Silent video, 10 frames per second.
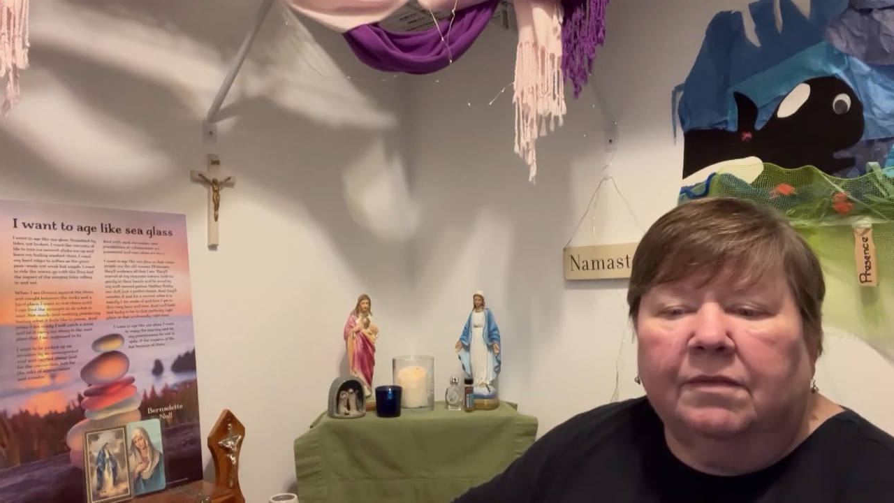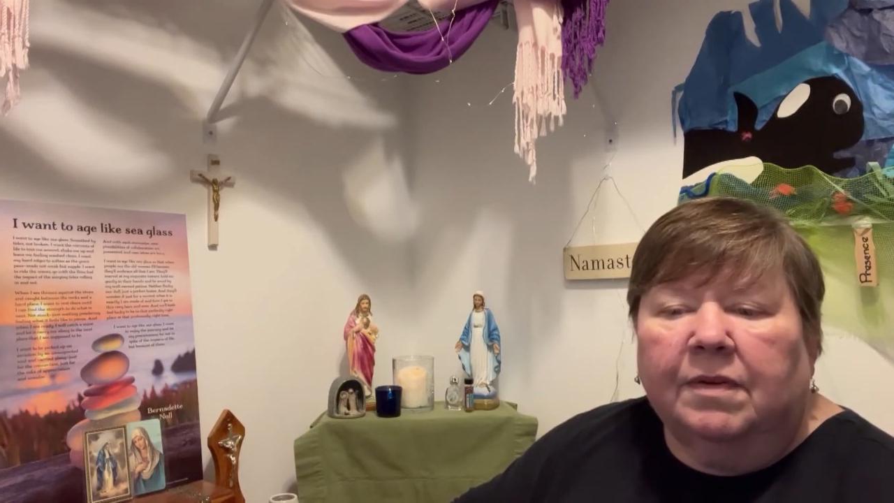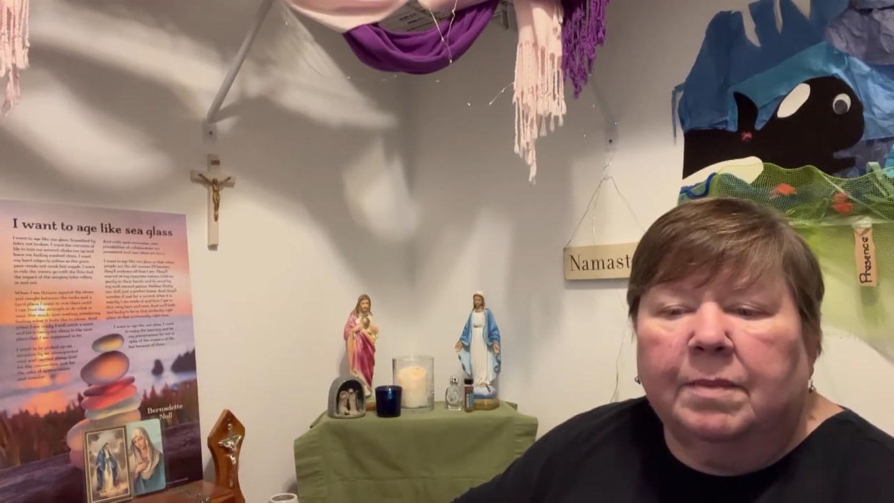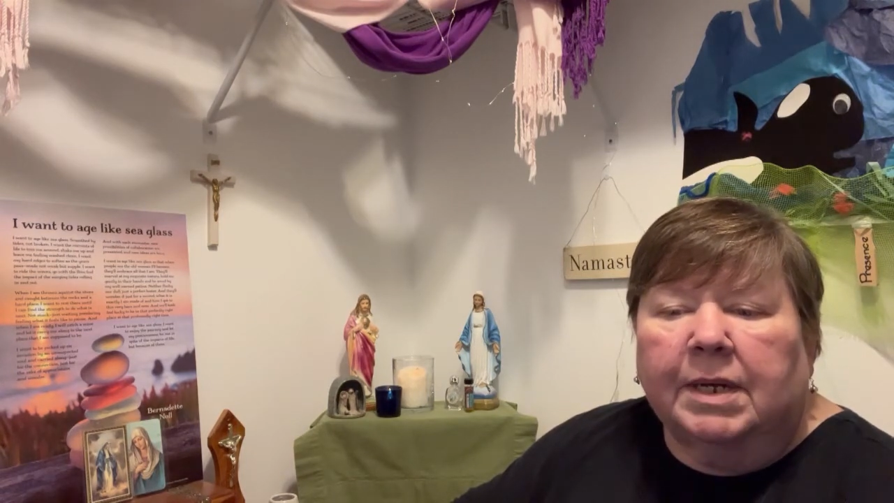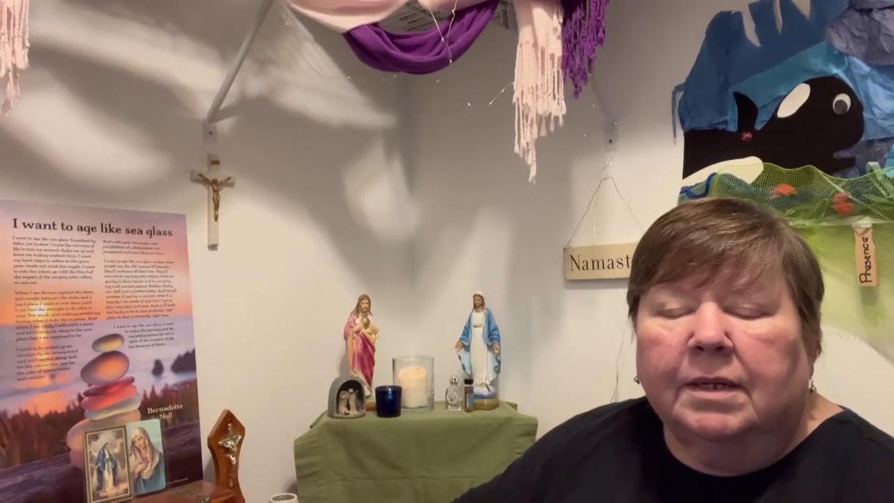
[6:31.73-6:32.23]

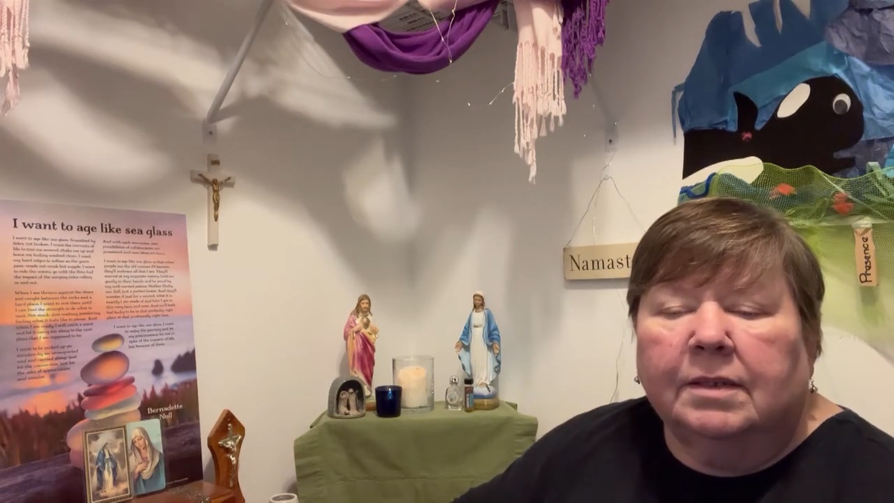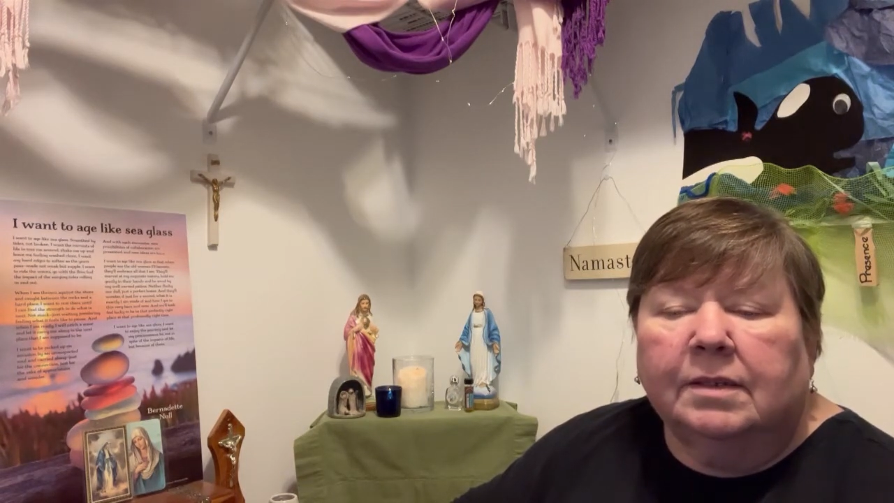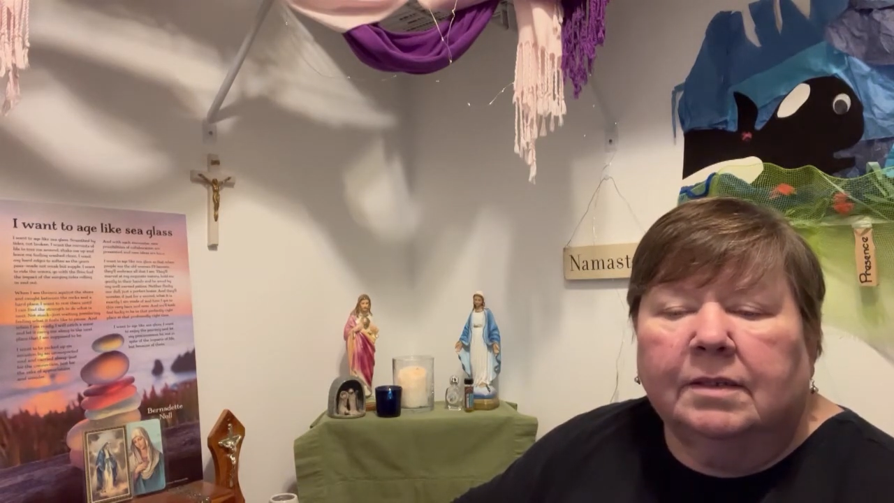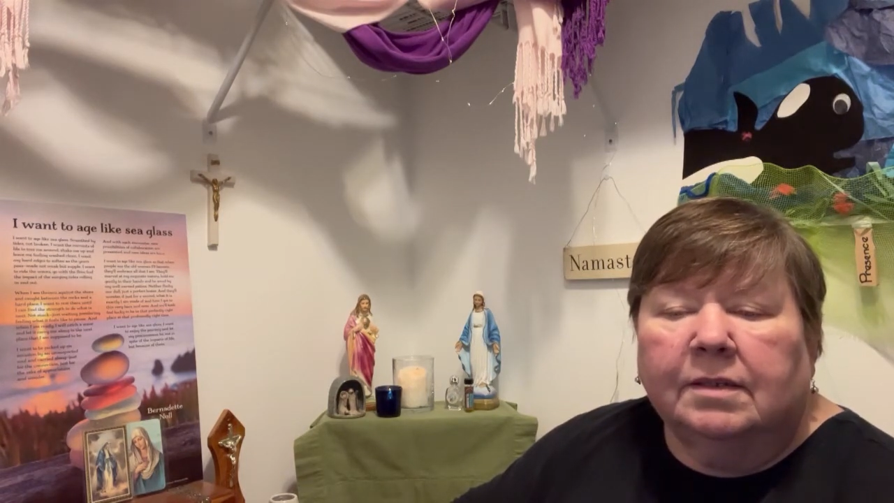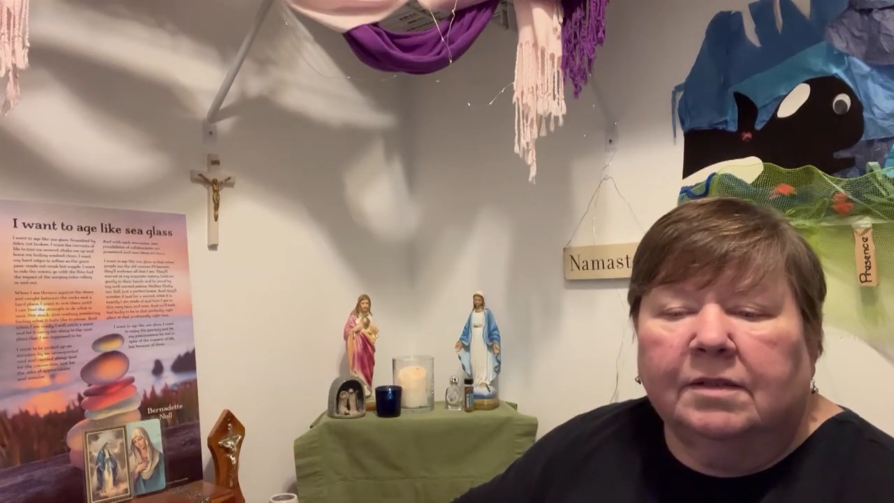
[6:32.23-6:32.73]
from
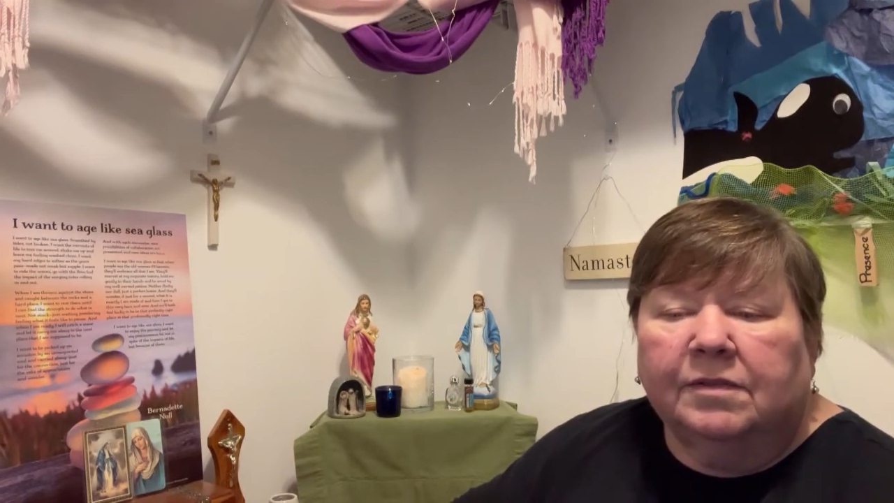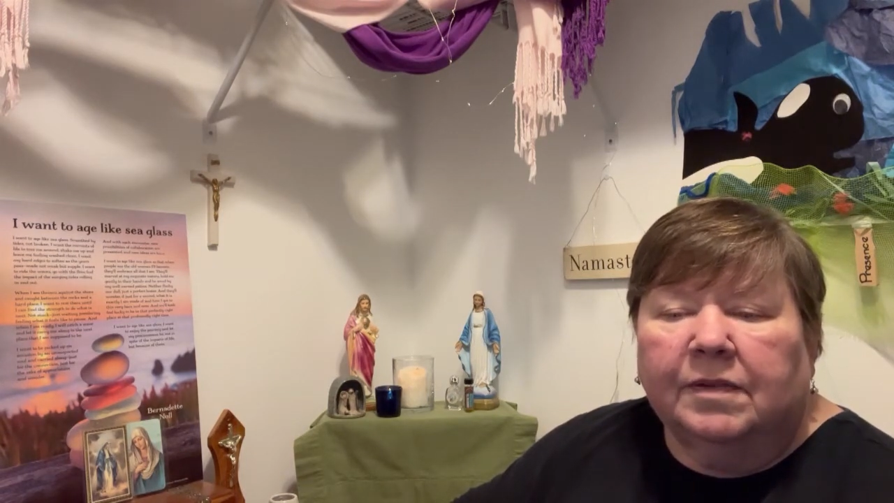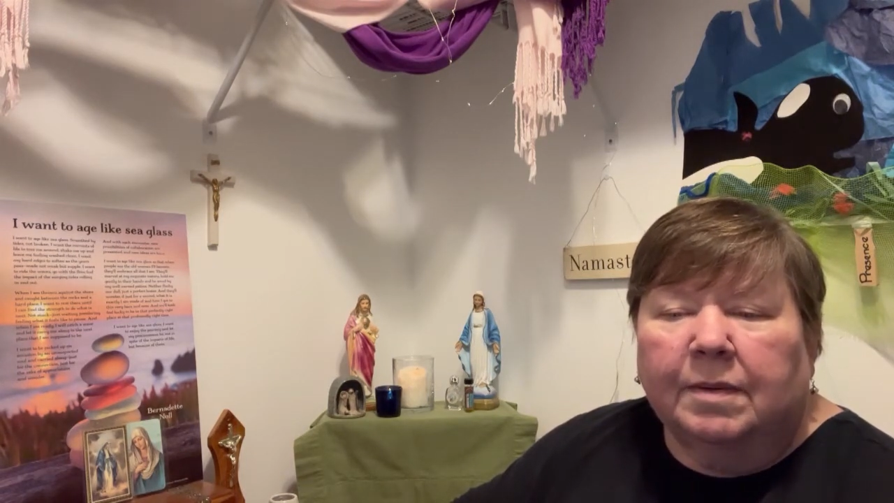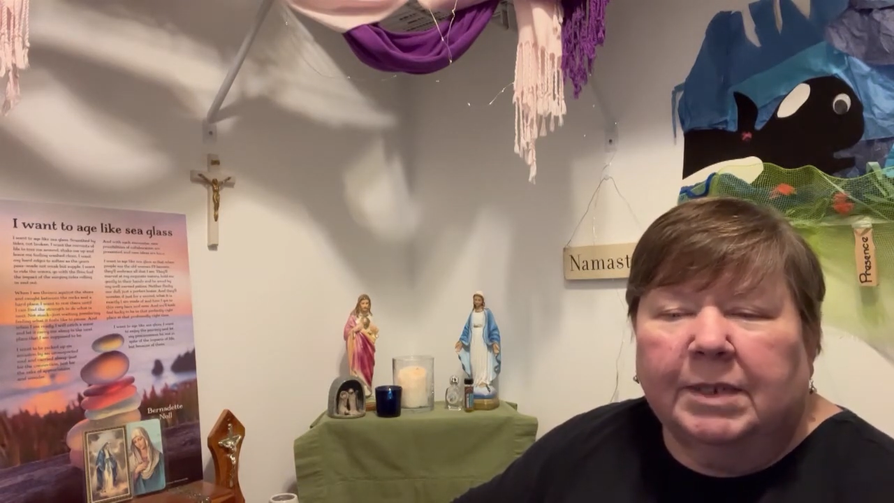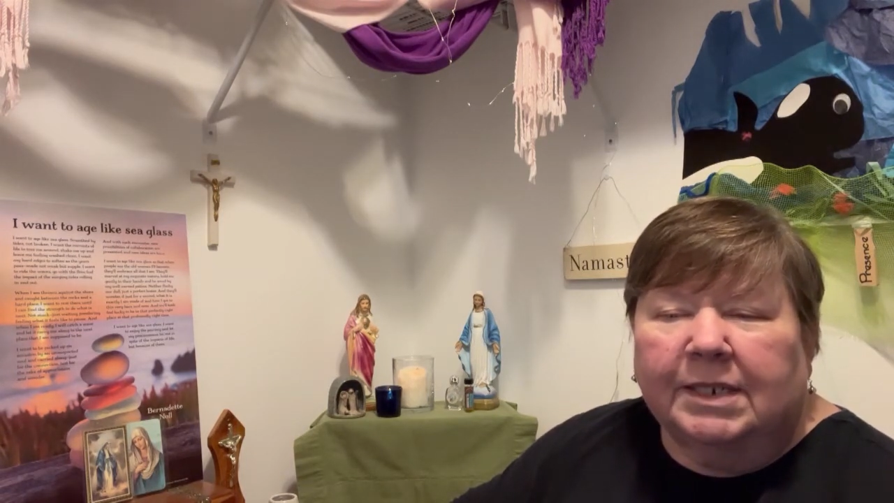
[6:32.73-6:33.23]
a